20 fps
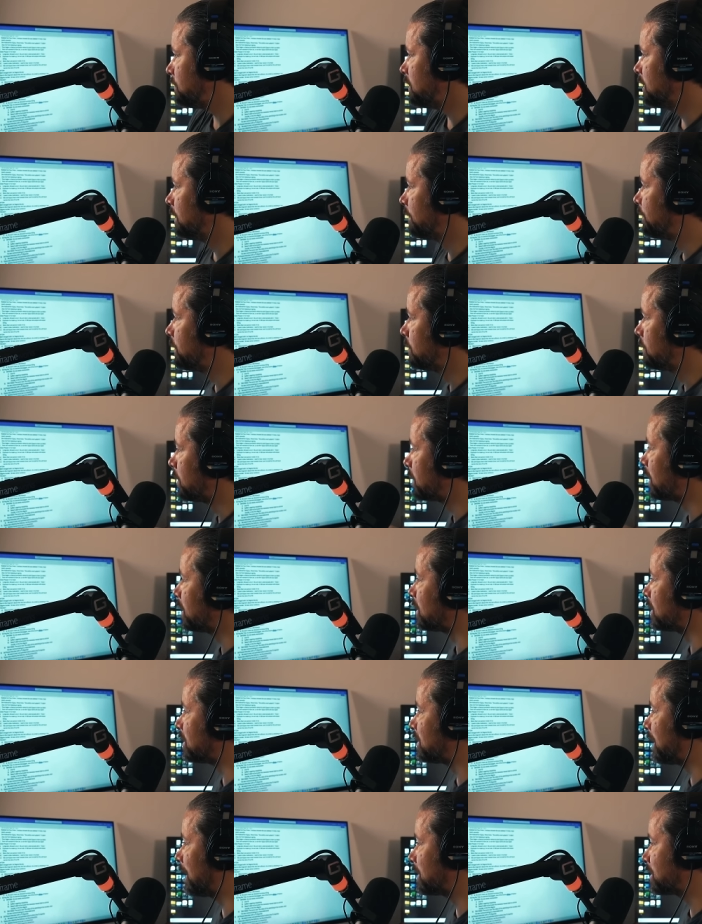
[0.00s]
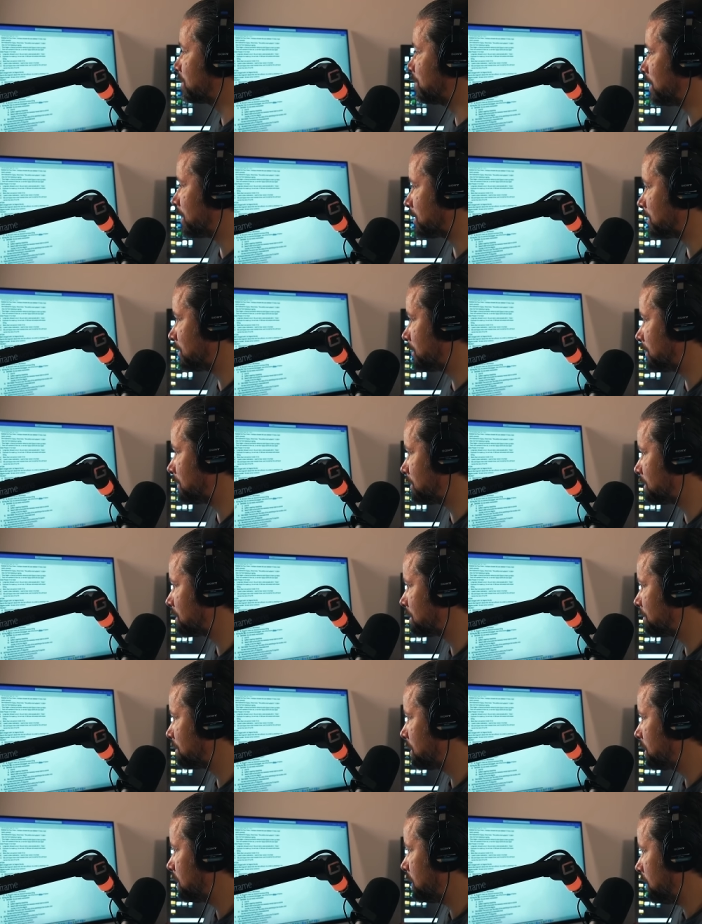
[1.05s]
if you look at the text messages,
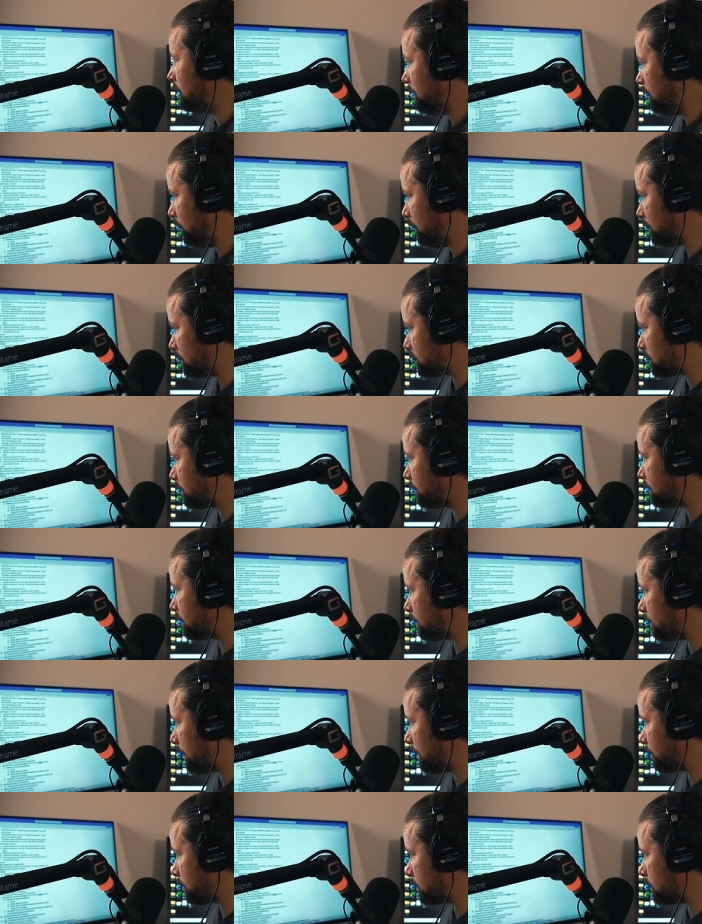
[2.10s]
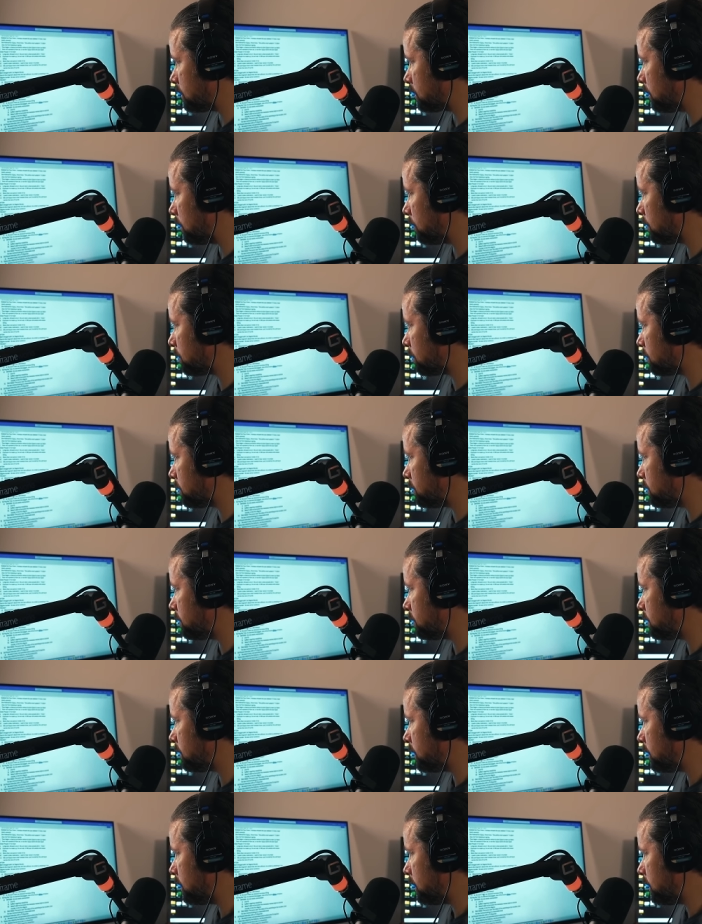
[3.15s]
uh, some of them that we're going to go through,
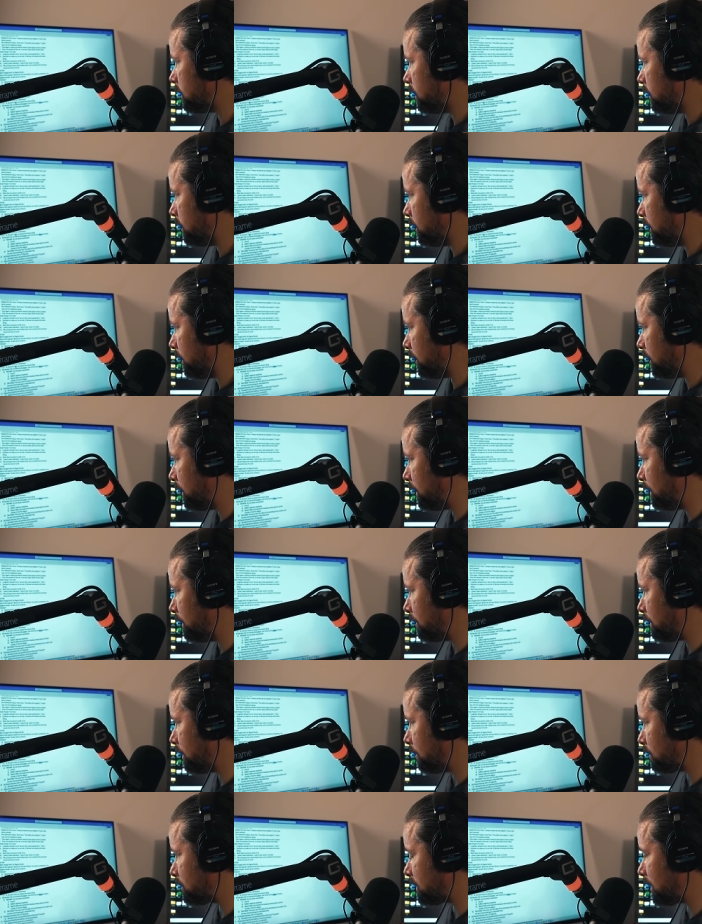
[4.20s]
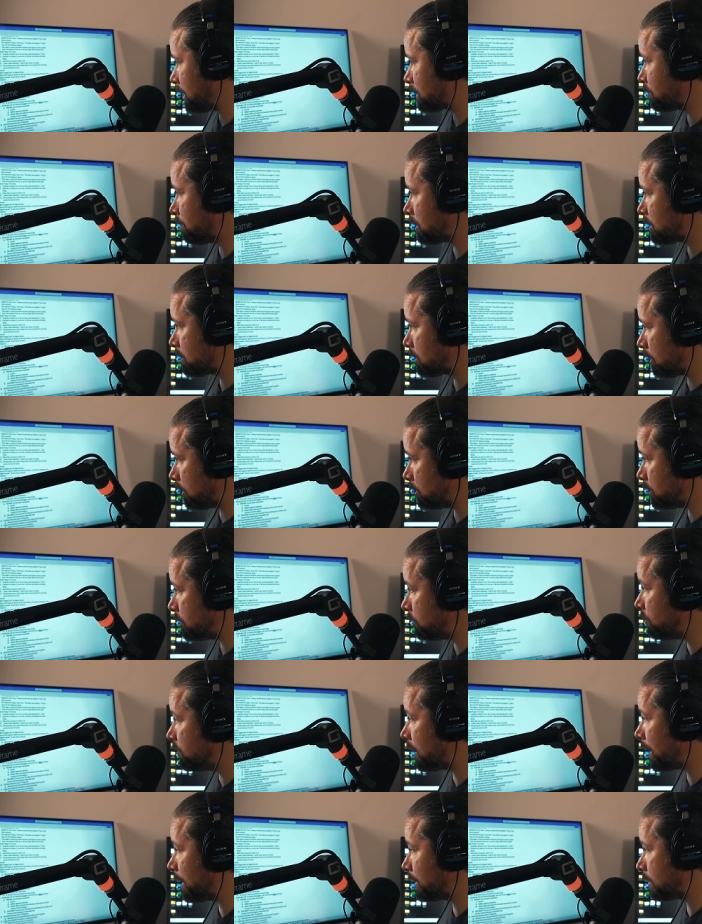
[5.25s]
uh, there was text message on
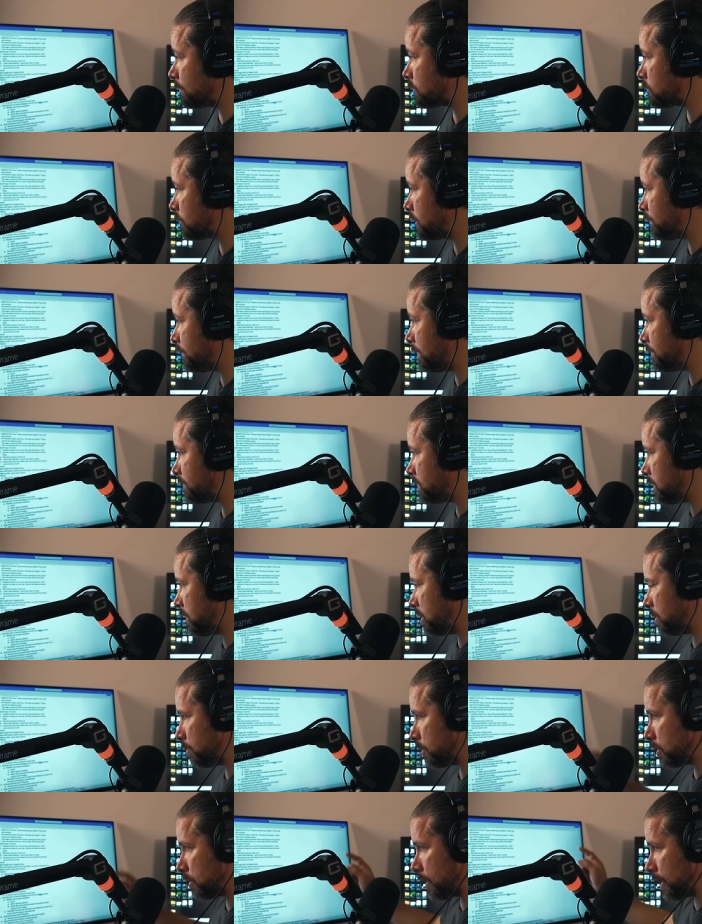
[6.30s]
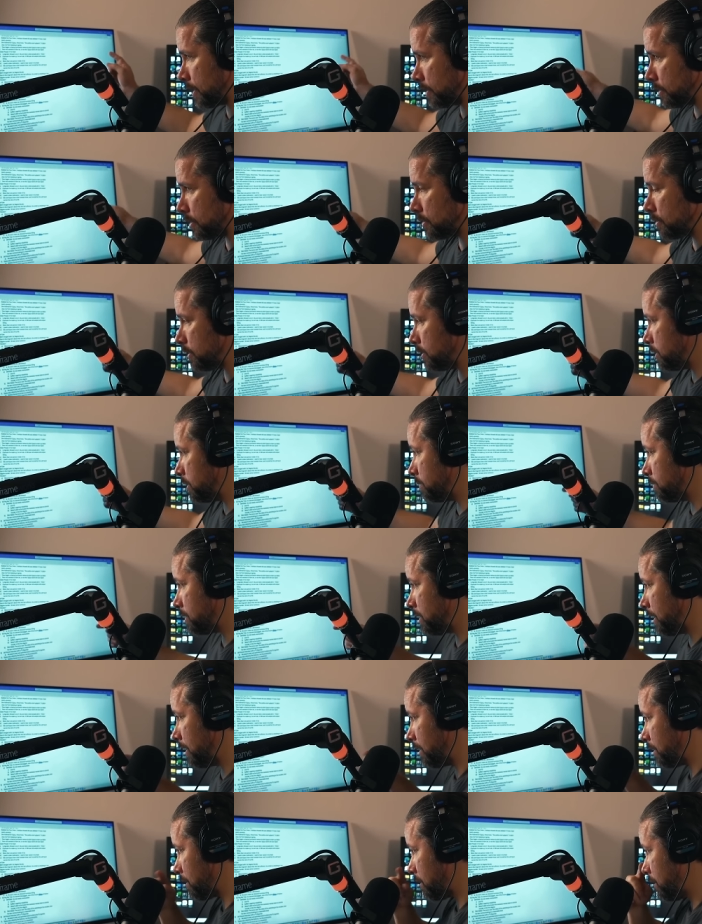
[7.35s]
June 9th of 2015. The murder had occurred on June
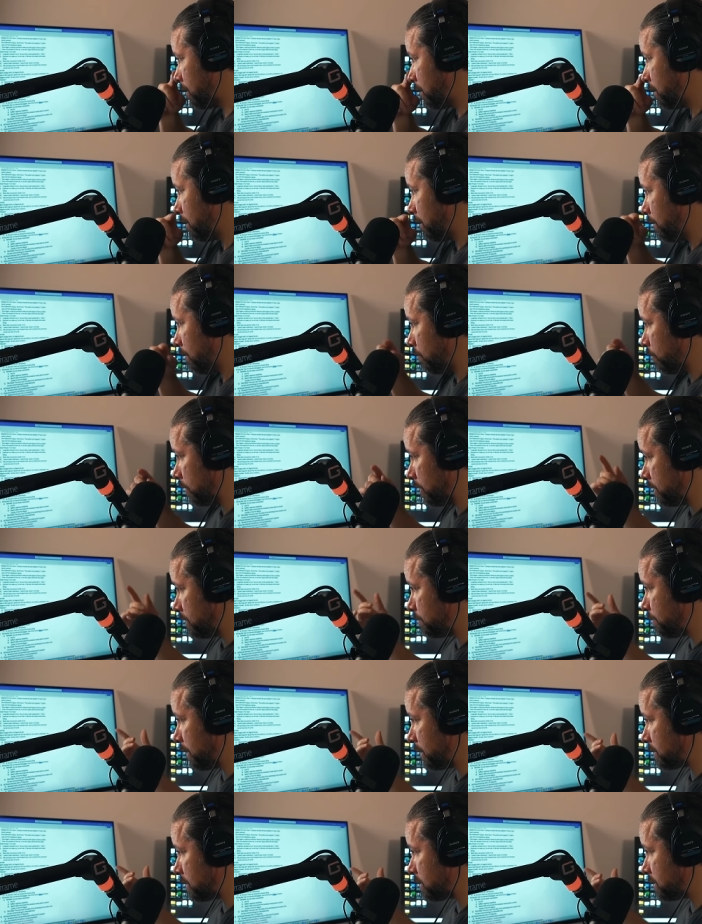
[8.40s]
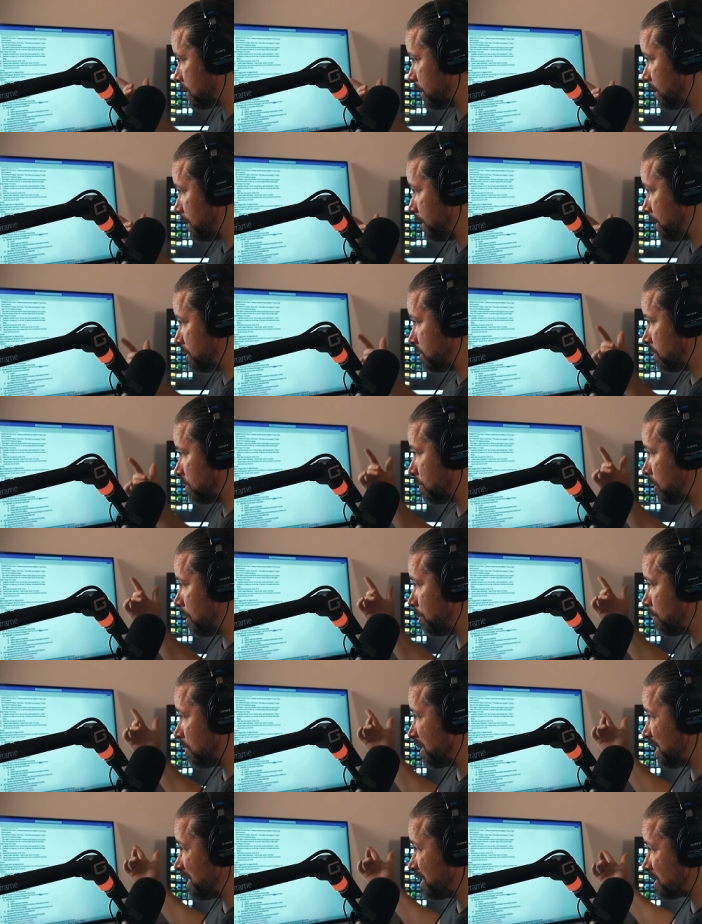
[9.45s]
10th, where he's basically saying, "Is your
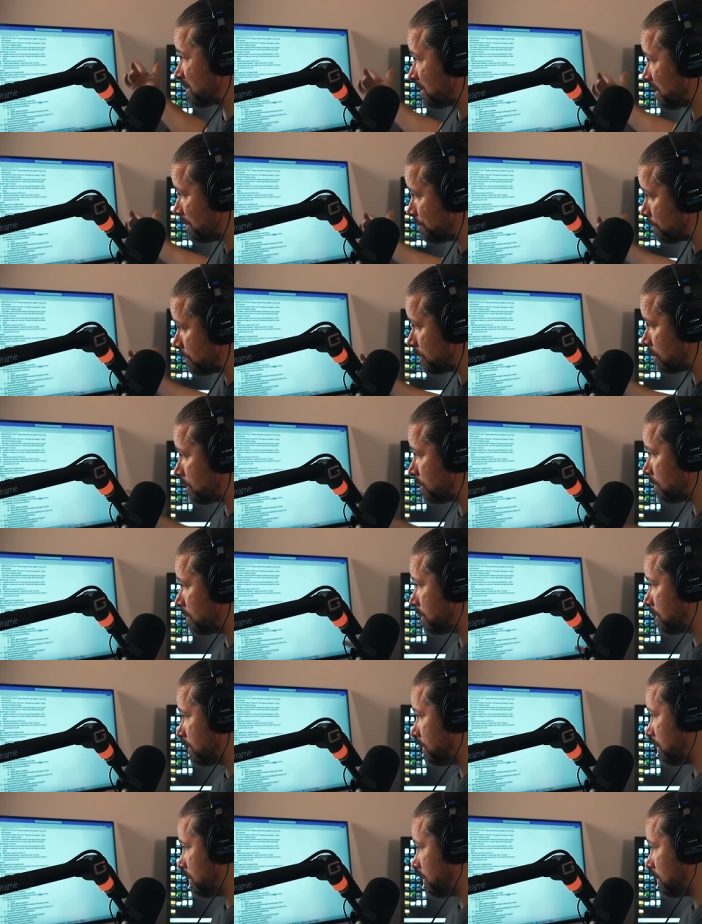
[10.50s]
mom a light sleeper?"